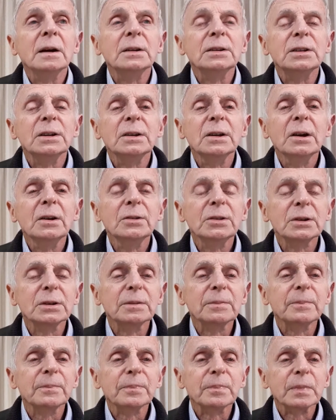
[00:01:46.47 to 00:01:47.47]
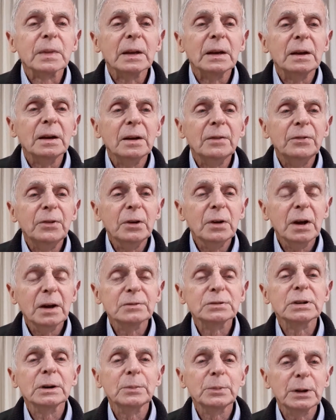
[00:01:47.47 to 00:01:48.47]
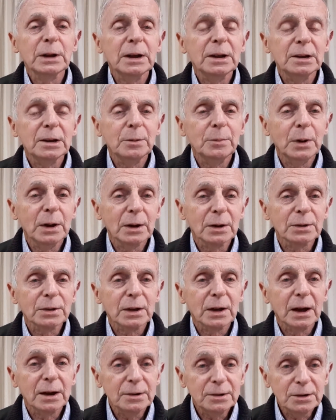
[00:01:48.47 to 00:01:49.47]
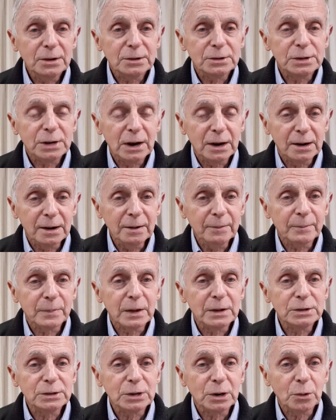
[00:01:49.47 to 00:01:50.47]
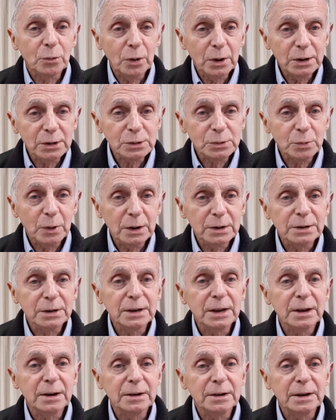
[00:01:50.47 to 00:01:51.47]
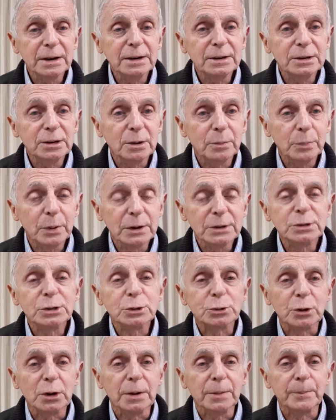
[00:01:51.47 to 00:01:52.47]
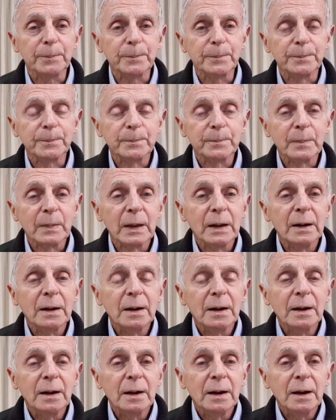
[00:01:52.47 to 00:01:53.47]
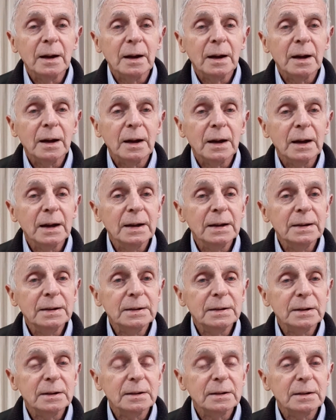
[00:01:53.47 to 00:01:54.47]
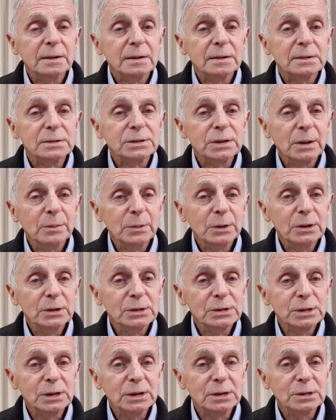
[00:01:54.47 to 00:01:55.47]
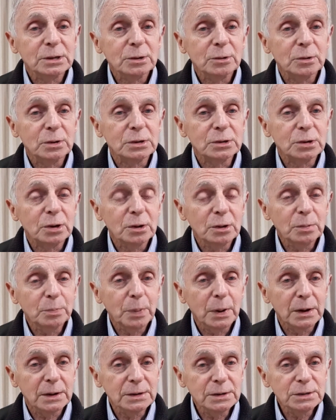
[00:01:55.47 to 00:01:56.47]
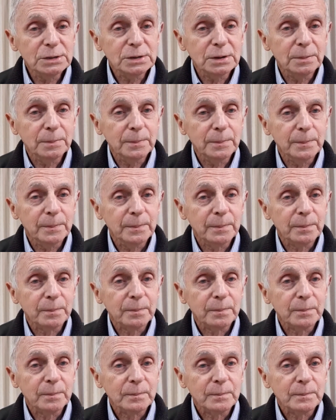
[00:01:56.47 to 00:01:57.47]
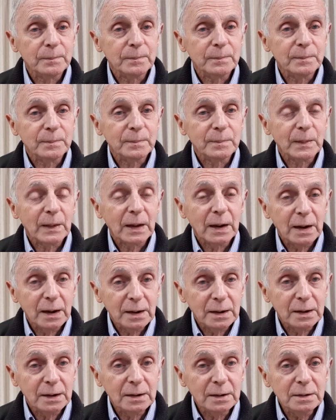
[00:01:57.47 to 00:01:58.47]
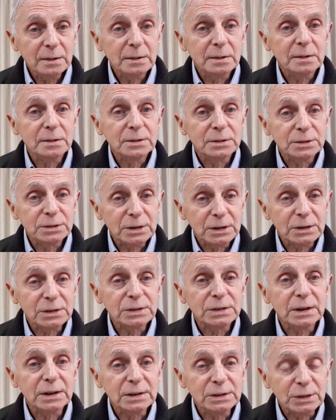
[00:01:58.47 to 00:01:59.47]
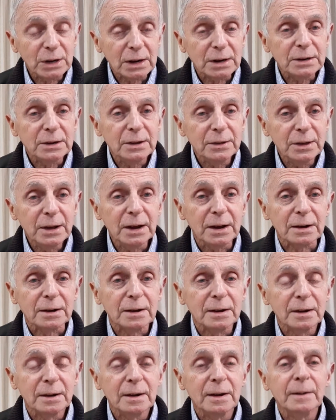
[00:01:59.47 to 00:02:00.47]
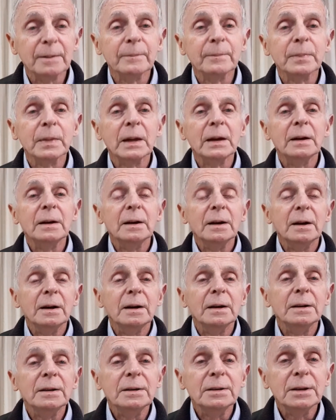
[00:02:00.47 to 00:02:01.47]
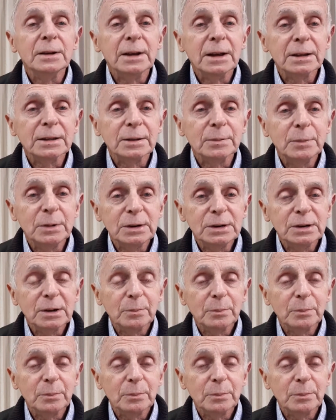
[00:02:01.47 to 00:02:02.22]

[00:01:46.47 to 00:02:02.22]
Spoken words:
Do you know that if you have something in your mouth, under your tongue, it's the quickest way to get it into your bloodstream. And some of these things that are in toothpaste are just exactly that. You get them into your